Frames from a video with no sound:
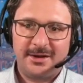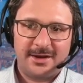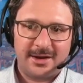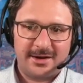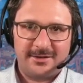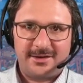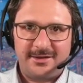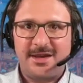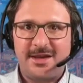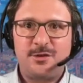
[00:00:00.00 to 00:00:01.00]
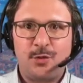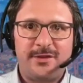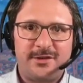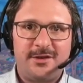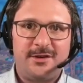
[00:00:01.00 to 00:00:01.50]
And in this case, we want
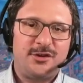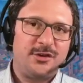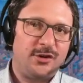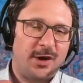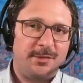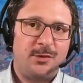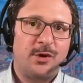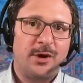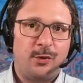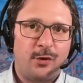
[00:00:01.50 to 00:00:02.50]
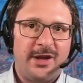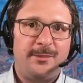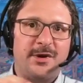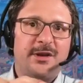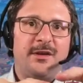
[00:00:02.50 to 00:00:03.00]
the solution to not be one point,
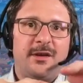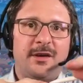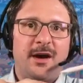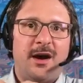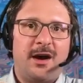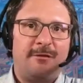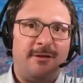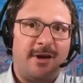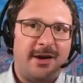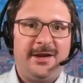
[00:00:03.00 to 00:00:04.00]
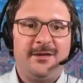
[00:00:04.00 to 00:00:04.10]
but a half line.